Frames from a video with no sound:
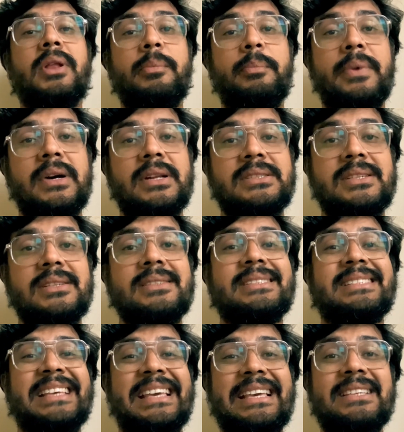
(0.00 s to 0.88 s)
person
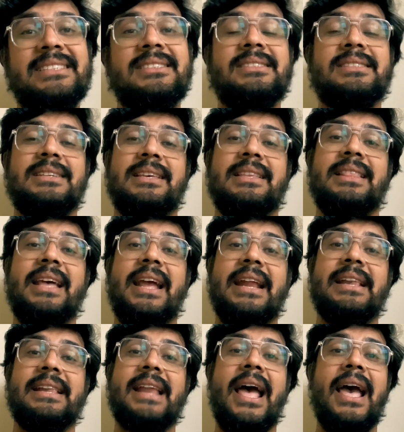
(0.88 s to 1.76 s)
sees the
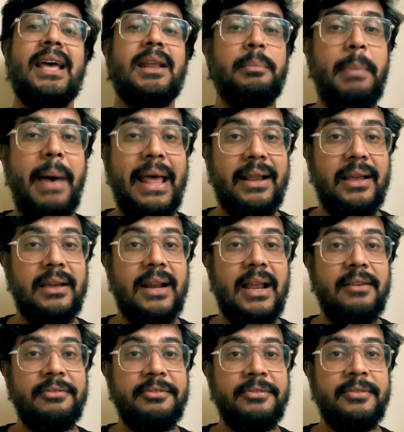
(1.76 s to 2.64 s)
entire
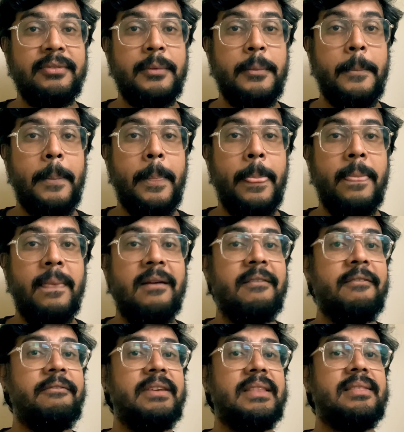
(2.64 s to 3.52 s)
paragraph
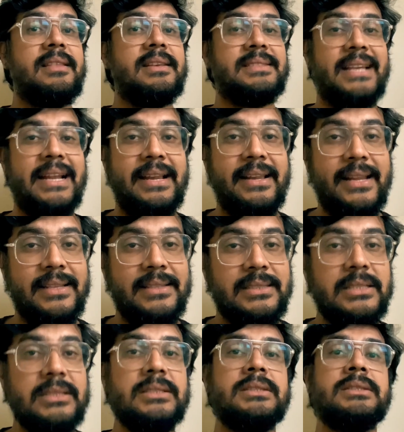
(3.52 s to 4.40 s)
with the
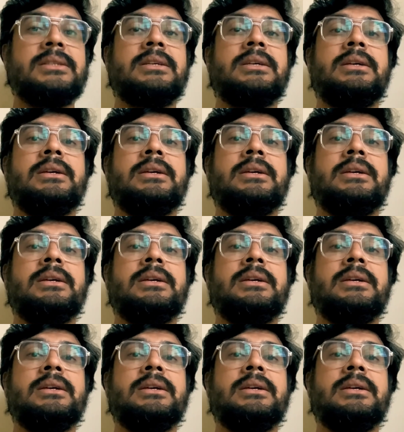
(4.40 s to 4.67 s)
sentences,